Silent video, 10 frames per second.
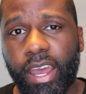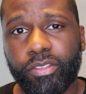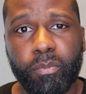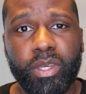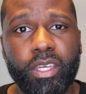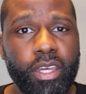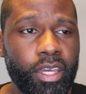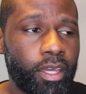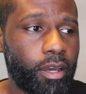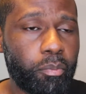you have to be
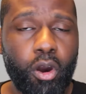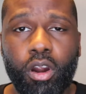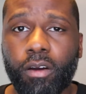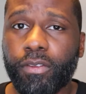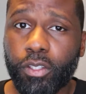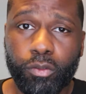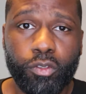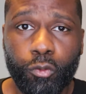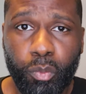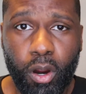a part of the
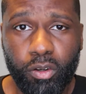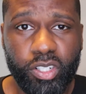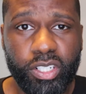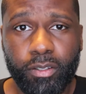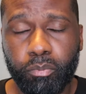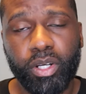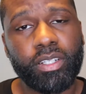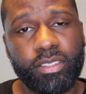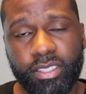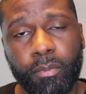YouTube partnership,
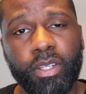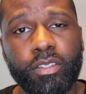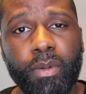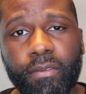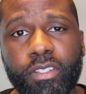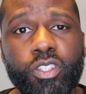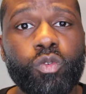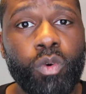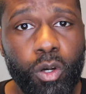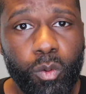but some of these methods
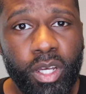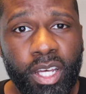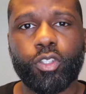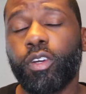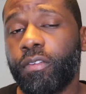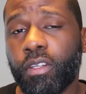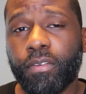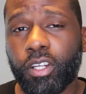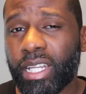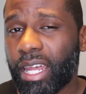you won't. So even
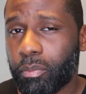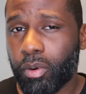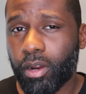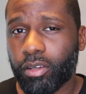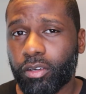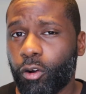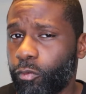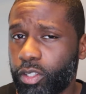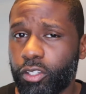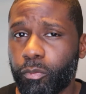if you're not a partner,
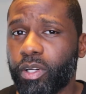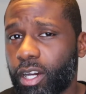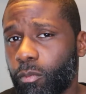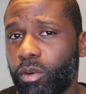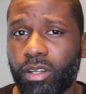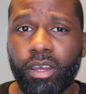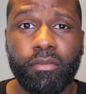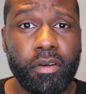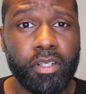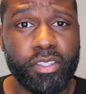hopefully you'll become one
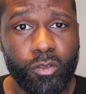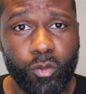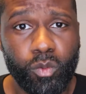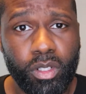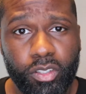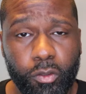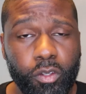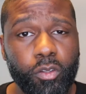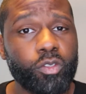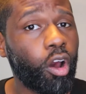very soon so you
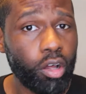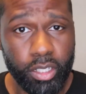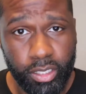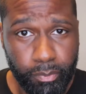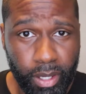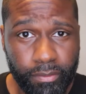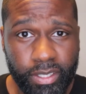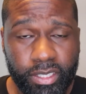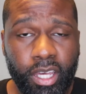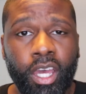can use all of these
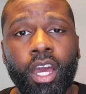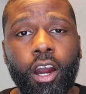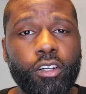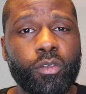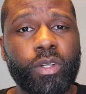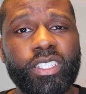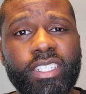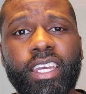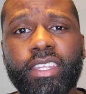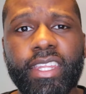methods. I also want to
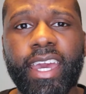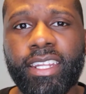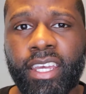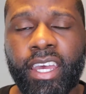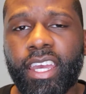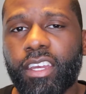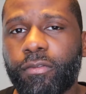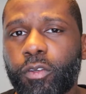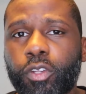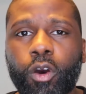say that
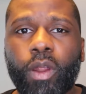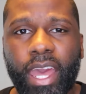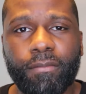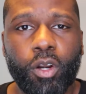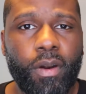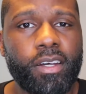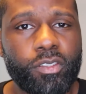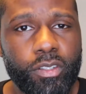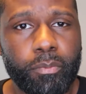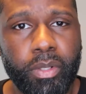if you don't have a
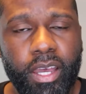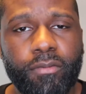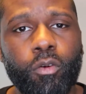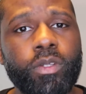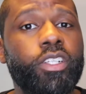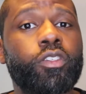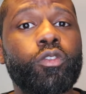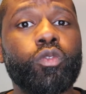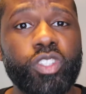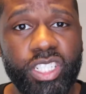crowdsourcing platform that you
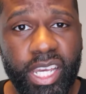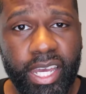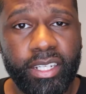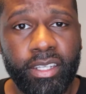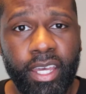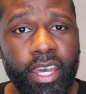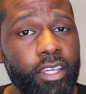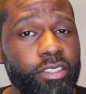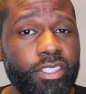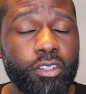use yet,
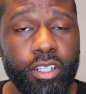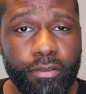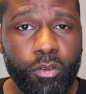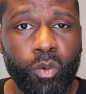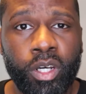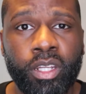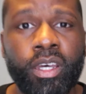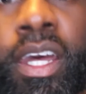and you're still looking for one,